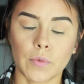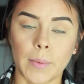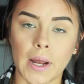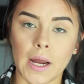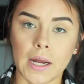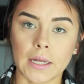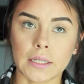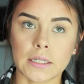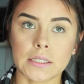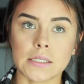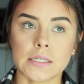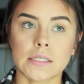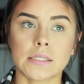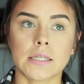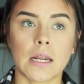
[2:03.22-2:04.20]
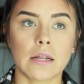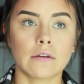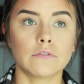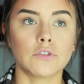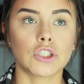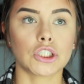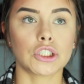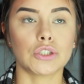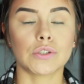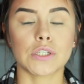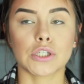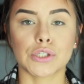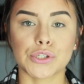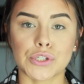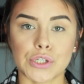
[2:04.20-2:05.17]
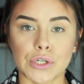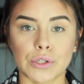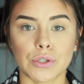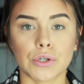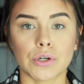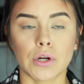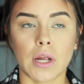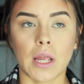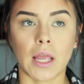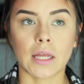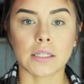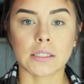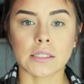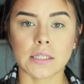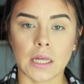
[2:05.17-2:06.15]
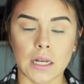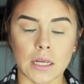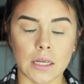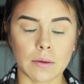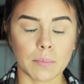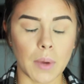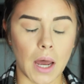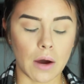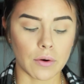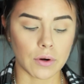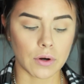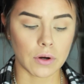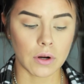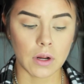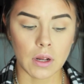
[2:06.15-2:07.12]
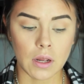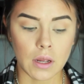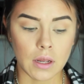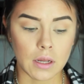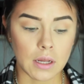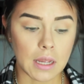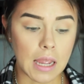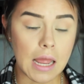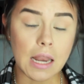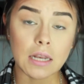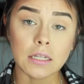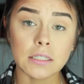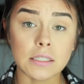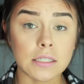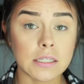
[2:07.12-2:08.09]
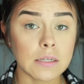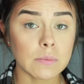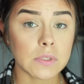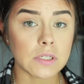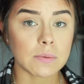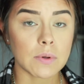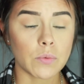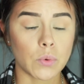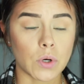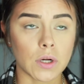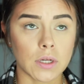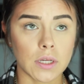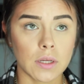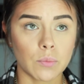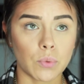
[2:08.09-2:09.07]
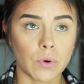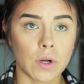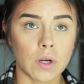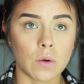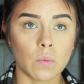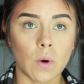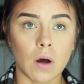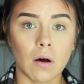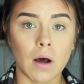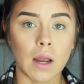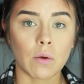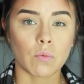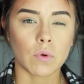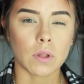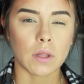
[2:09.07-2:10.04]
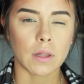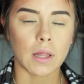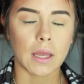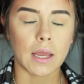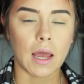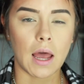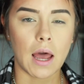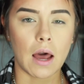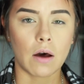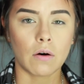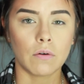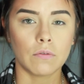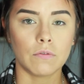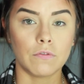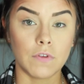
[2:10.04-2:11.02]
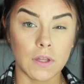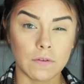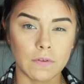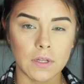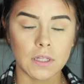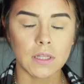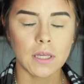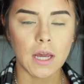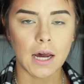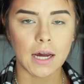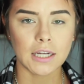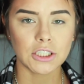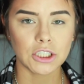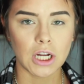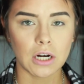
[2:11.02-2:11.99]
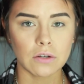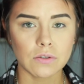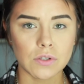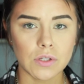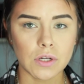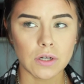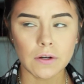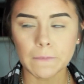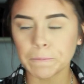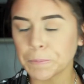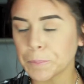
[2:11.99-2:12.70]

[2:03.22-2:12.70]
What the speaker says: for my eyelids instead of just using concealer and setting powder. And it seems to be working pretty well. I really like how vivid the eyeshadows look.